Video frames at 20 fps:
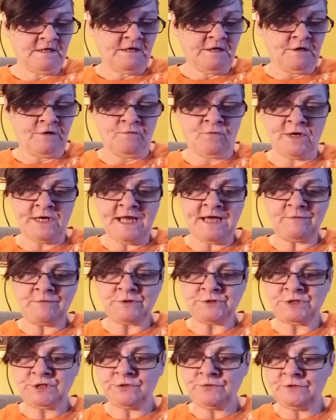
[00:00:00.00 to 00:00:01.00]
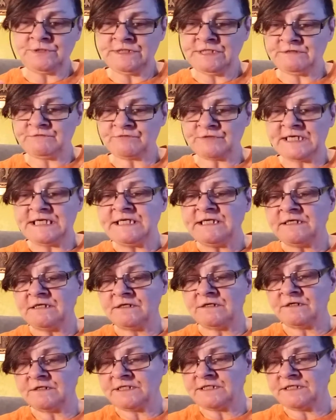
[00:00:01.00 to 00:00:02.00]
when I was doing the reading
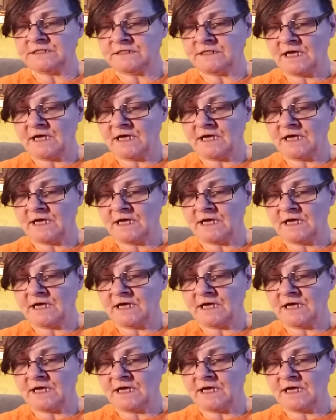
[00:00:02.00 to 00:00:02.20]
on it,